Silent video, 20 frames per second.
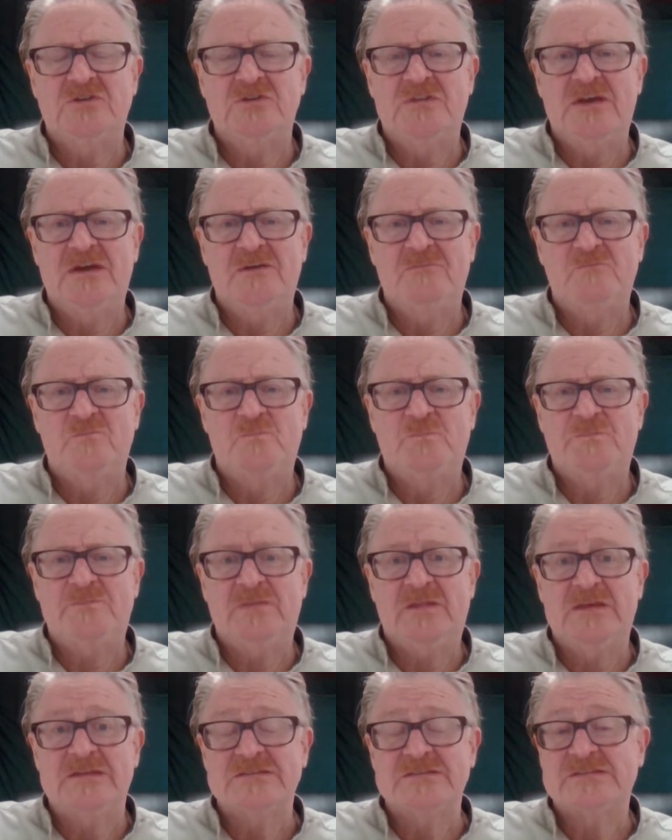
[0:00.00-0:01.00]
to them
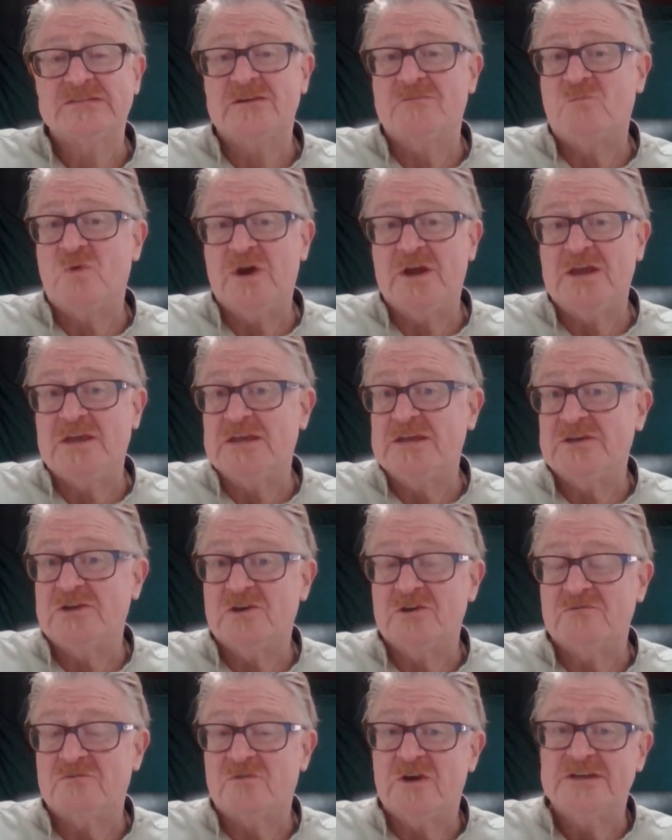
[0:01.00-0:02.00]
in some way. He
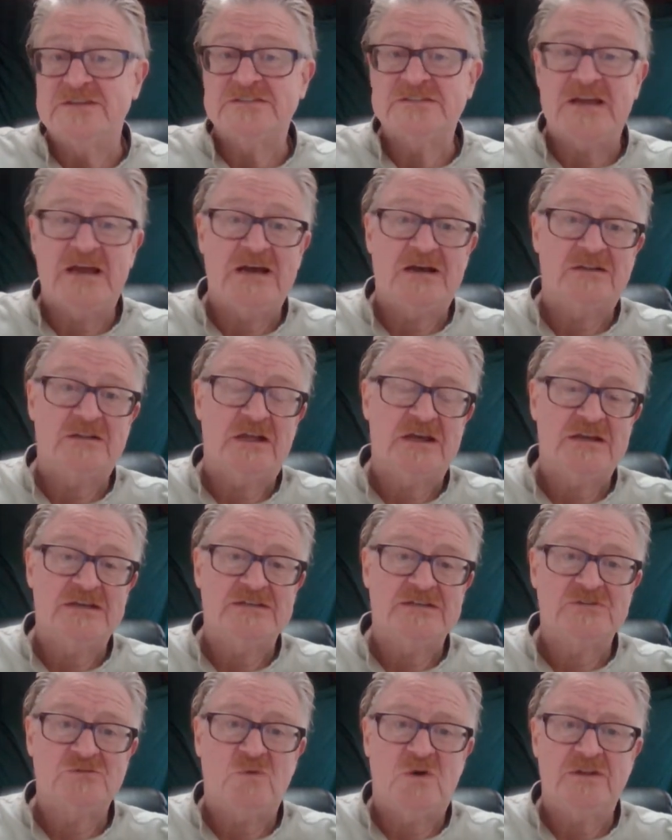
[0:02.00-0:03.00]
could have raised
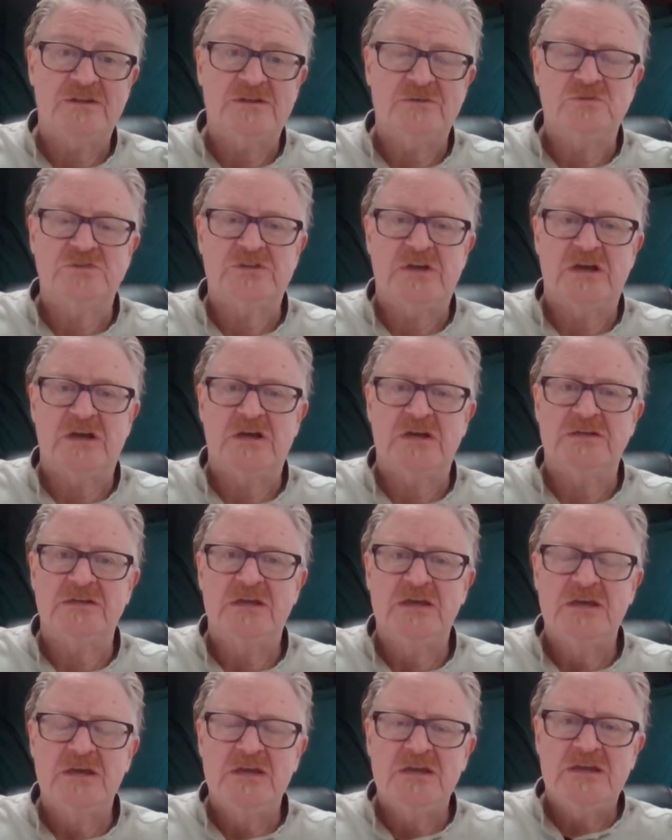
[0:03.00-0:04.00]
allies while he was
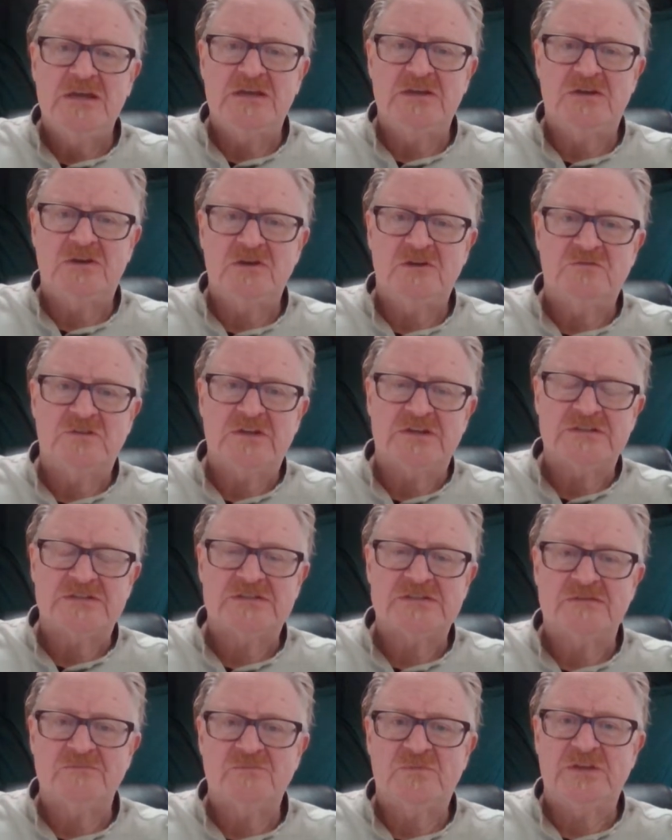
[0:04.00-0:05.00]
gone. He could have done
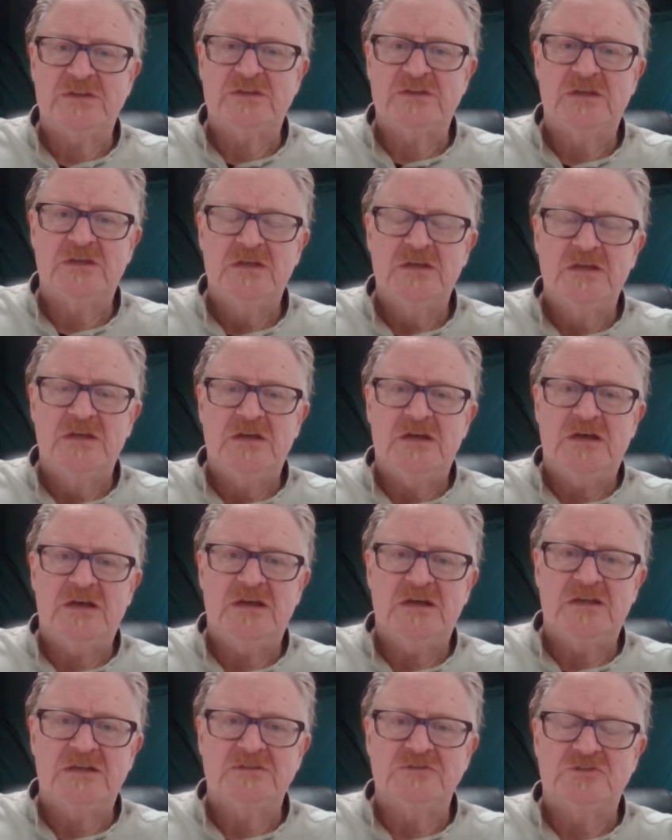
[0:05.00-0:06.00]
something
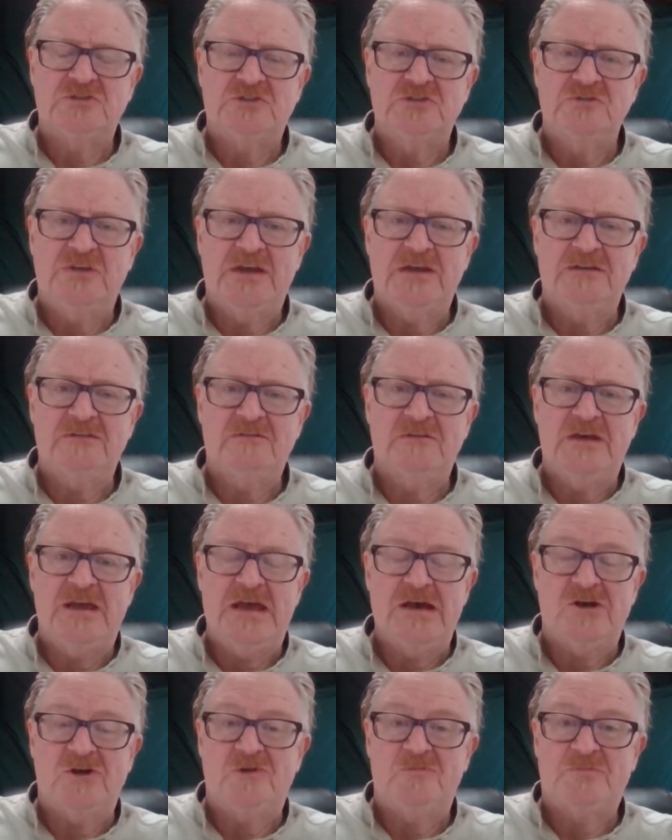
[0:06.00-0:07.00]
to get
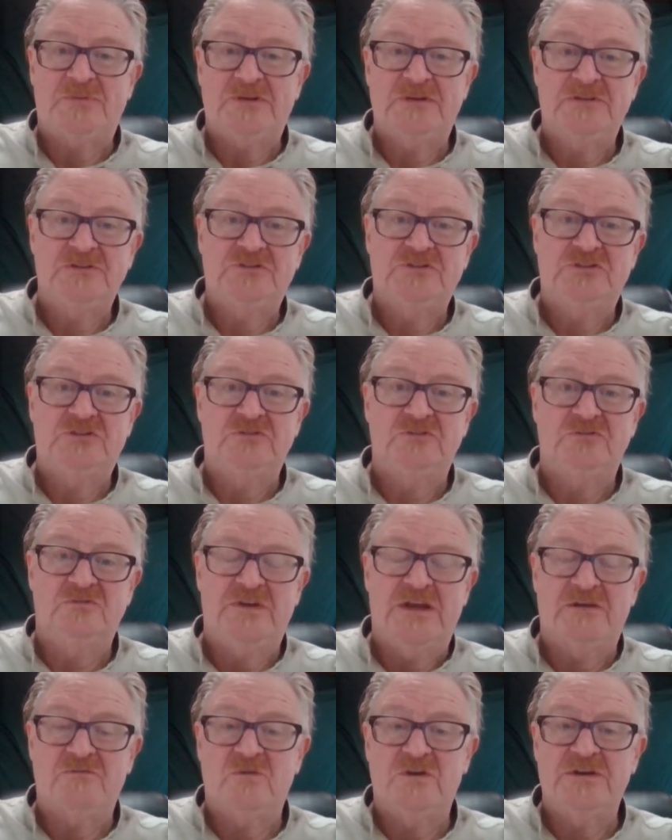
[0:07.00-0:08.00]
help
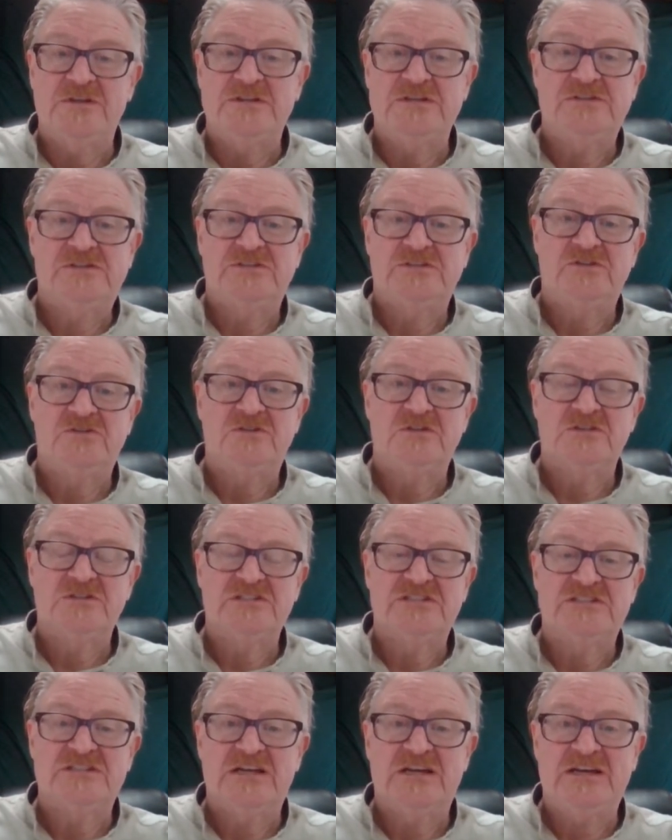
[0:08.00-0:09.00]
to get rid of these
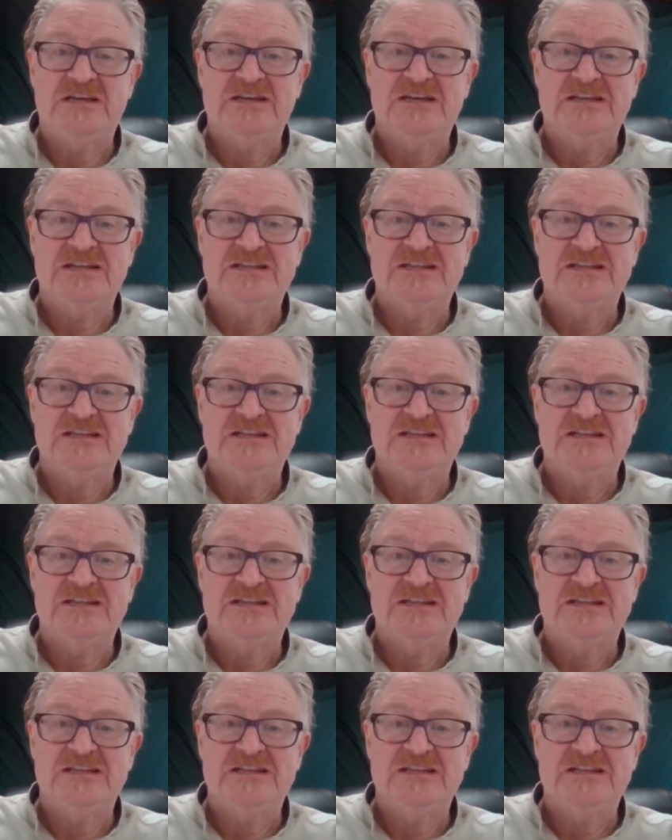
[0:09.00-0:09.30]
suitors.